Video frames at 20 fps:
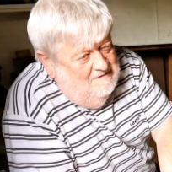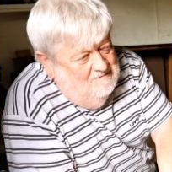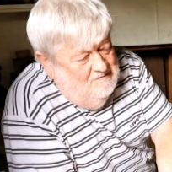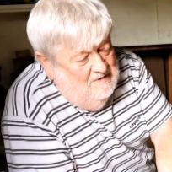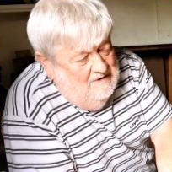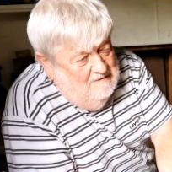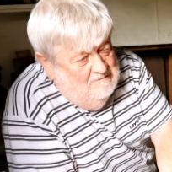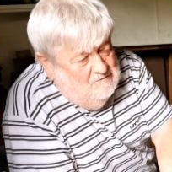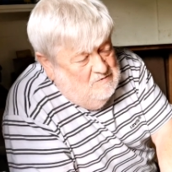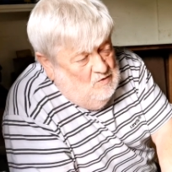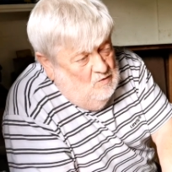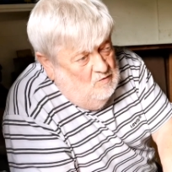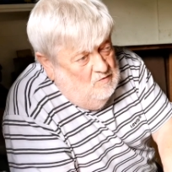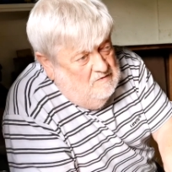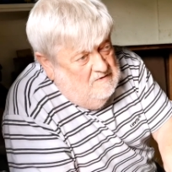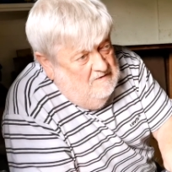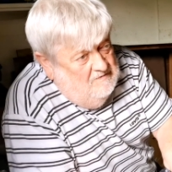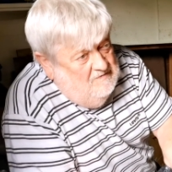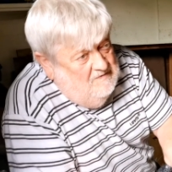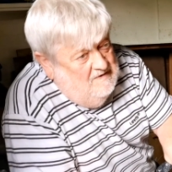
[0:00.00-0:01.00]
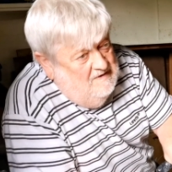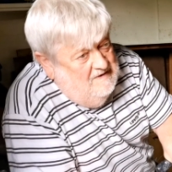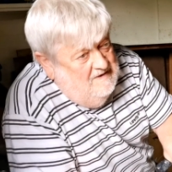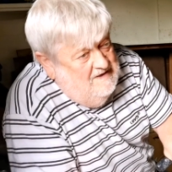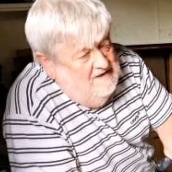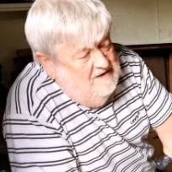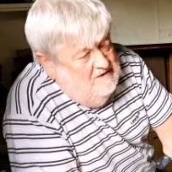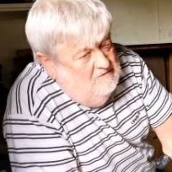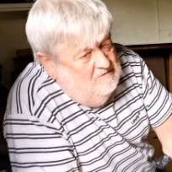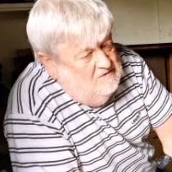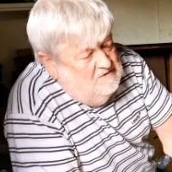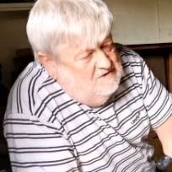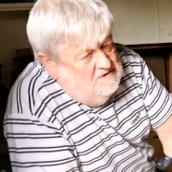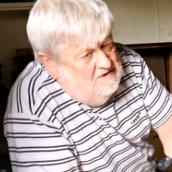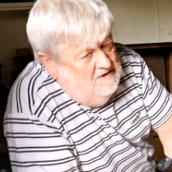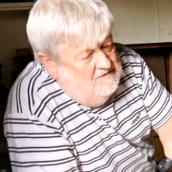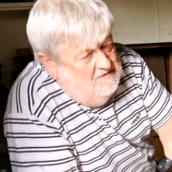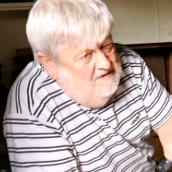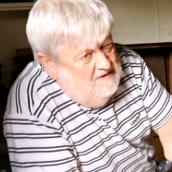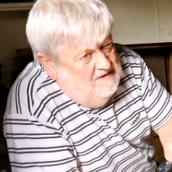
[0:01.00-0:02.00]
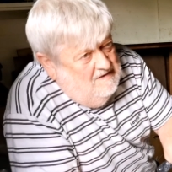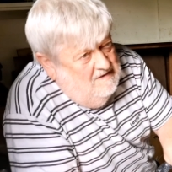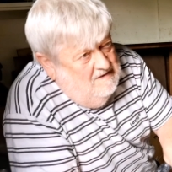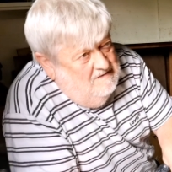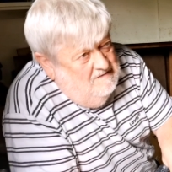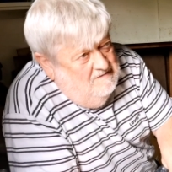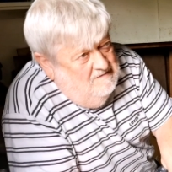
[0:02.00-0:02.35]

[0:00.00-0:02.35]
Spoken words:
But it was all different eras. I think